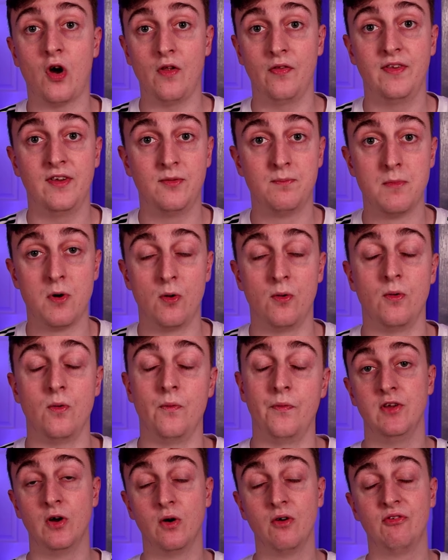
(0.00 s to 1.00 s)
got this
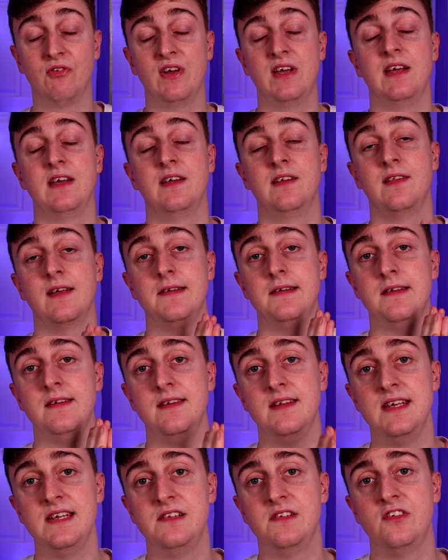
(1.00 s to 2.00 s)
model, the only thing that you
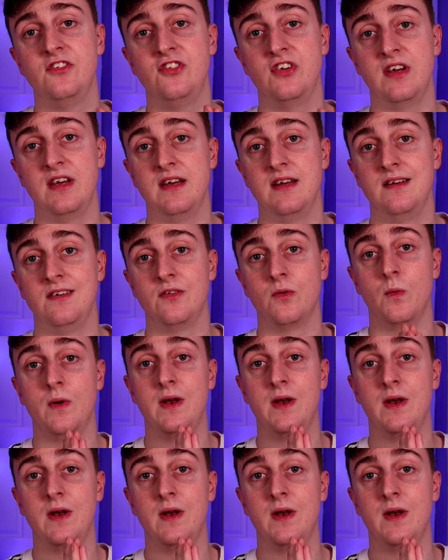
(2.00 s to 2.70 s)
need to change